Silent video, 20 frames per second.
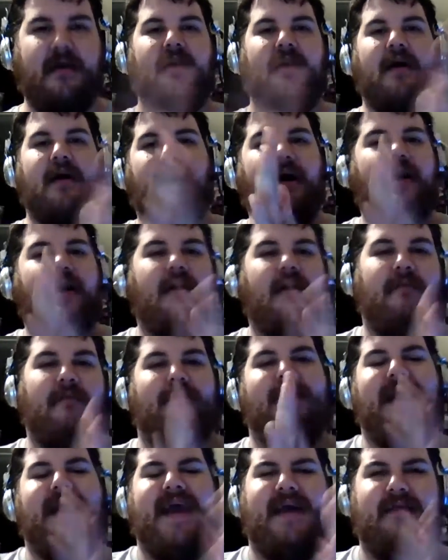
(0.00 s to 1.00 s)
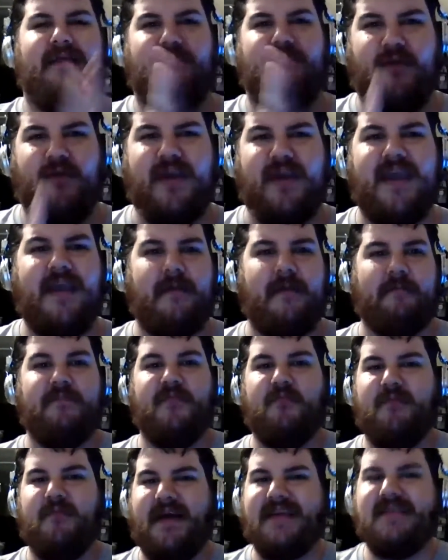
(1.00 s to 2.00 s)
Oh, man, we,
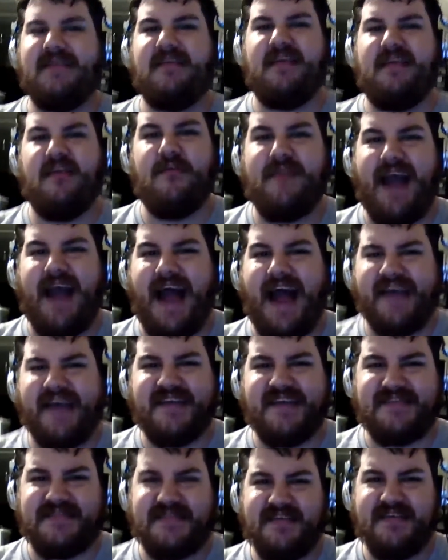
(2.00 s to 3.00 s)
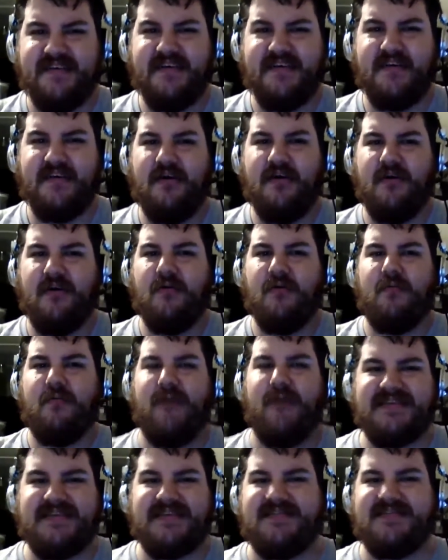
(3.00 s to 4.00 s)
re- you guys,
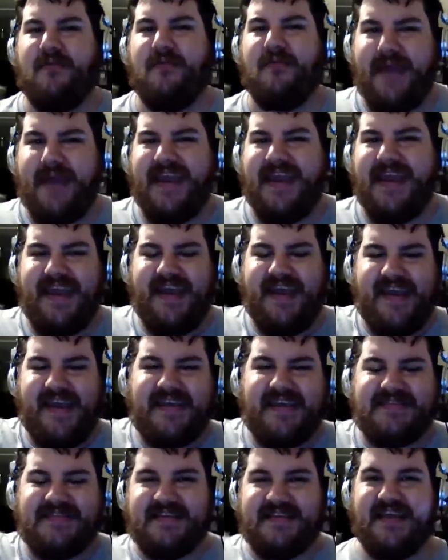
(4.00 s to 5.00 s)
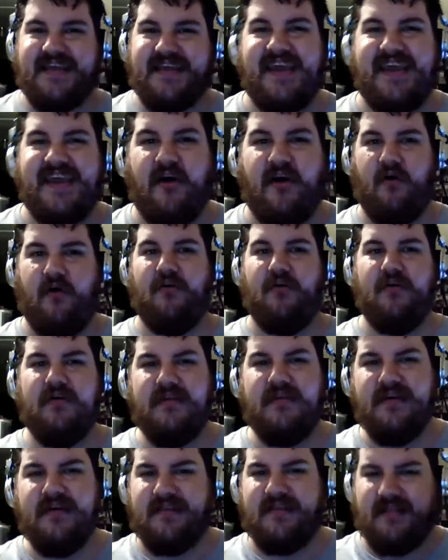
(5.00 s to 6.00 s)
WrestleMania is legal,
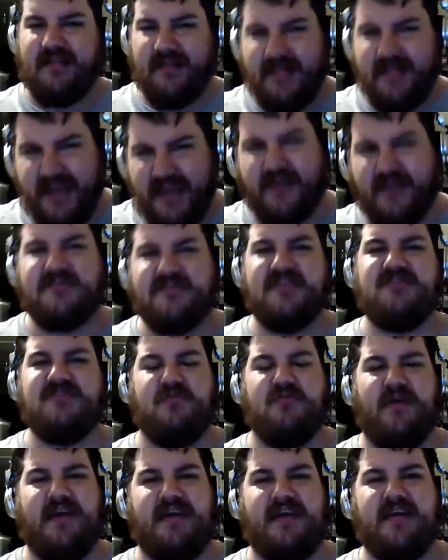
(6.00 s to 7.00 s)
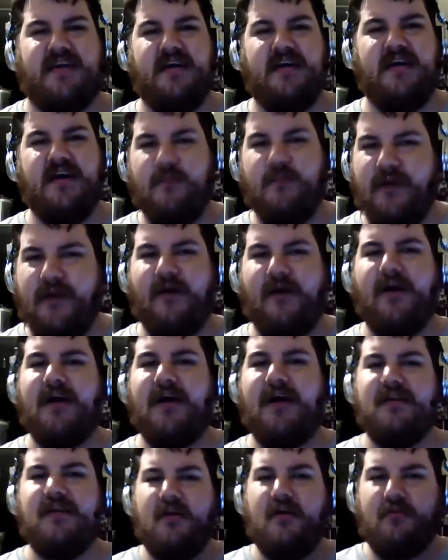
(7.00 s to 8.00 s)
legal to drink. We are
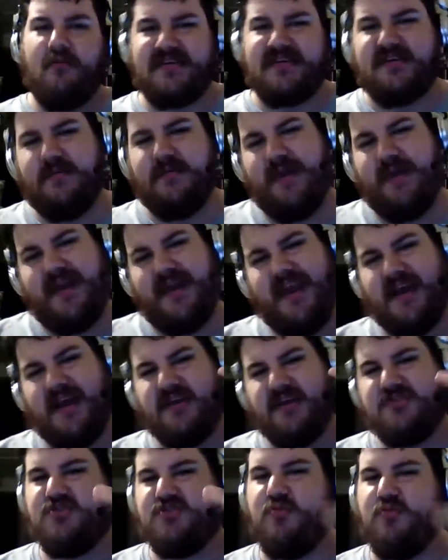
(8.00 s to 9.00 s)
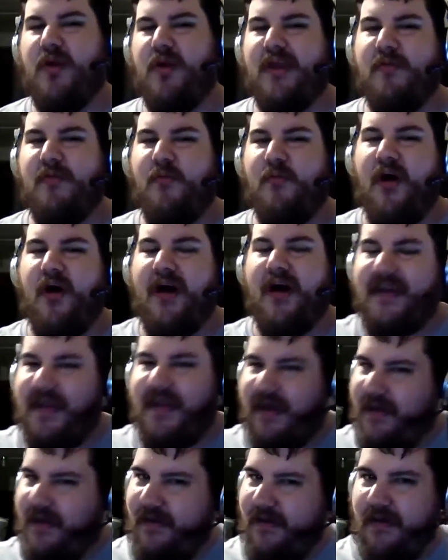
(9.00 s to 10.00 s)
on WrestleMania
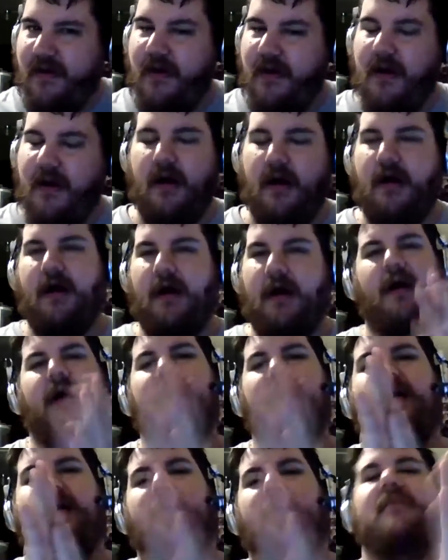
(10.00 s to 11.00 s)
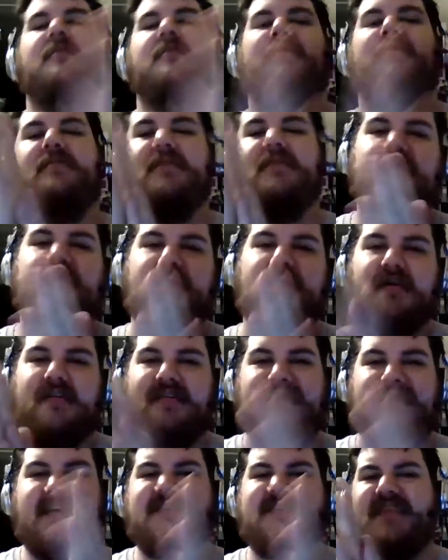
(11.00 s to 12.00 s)
21. Ah, oh,
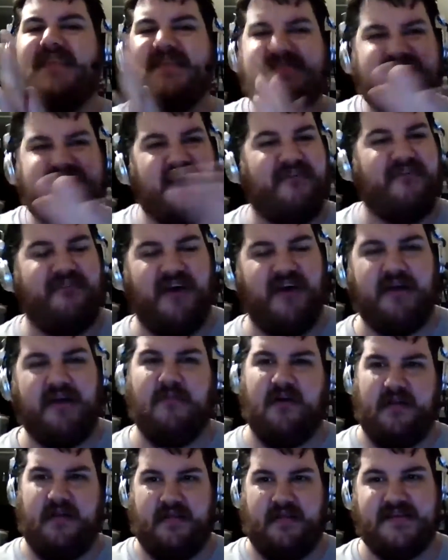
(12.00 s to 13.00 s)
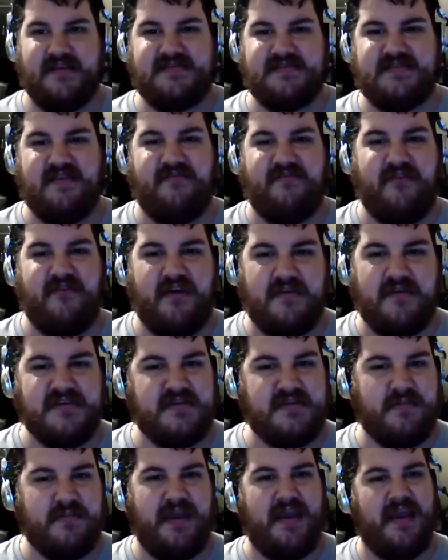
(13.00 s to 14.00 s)
this, this is a fun one. This is a fun
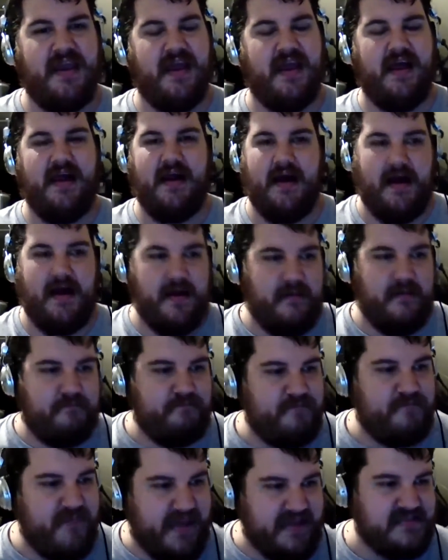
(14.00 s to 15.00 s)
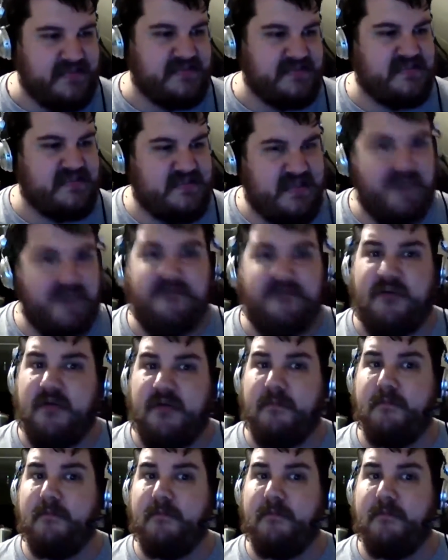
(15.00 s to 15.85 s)
WrestleMania. Uh, it's different.